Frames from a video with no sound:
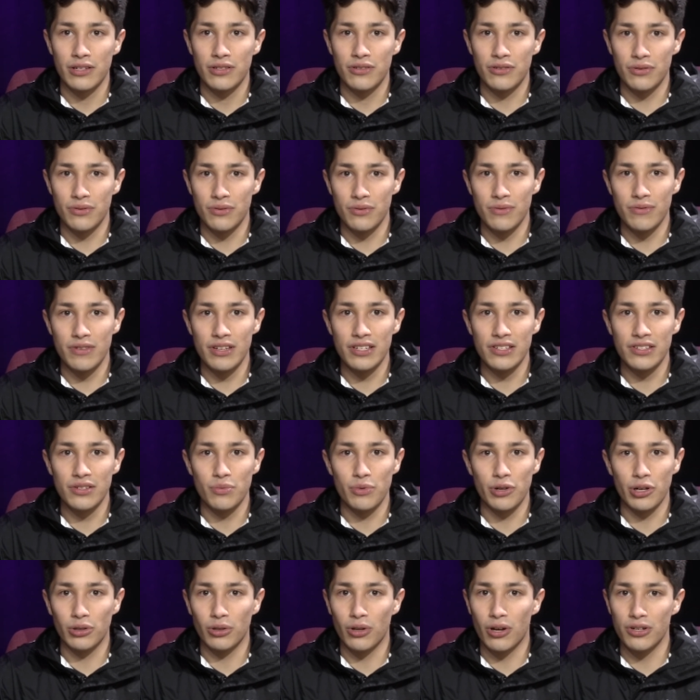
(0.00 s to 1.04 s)
To do this,
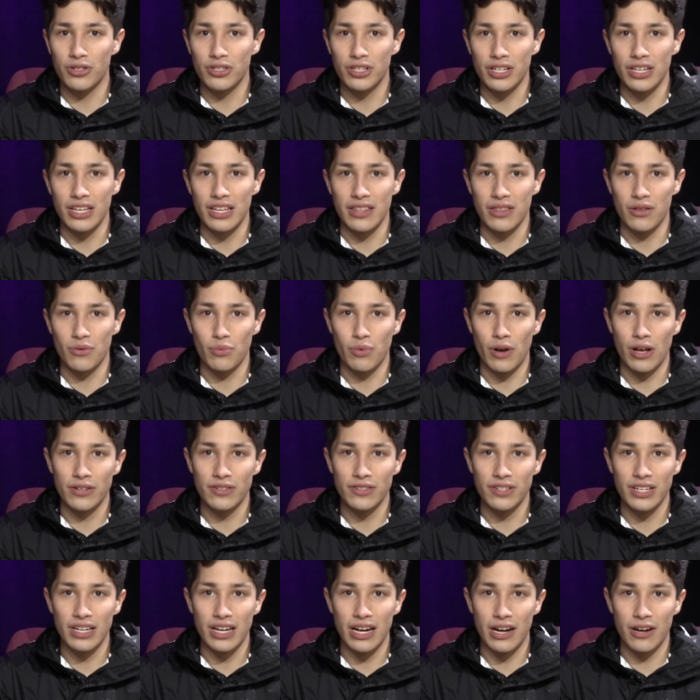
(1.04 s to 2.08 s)
we are launching in the
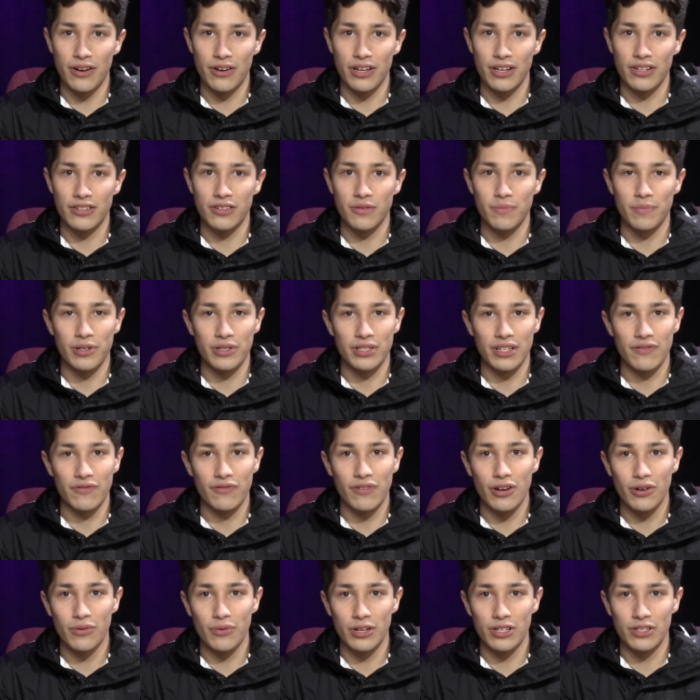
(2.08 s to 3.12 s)
Wellesley area to build a
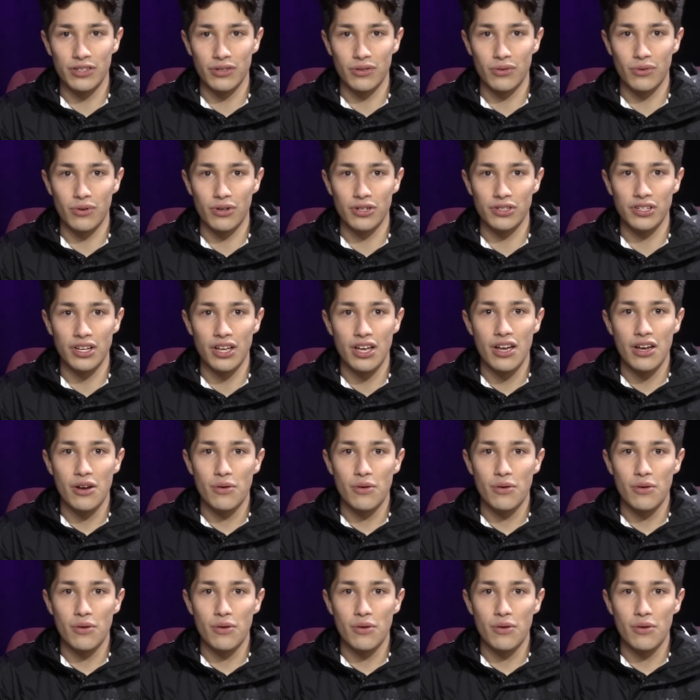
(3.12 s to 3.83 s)
fundraising course,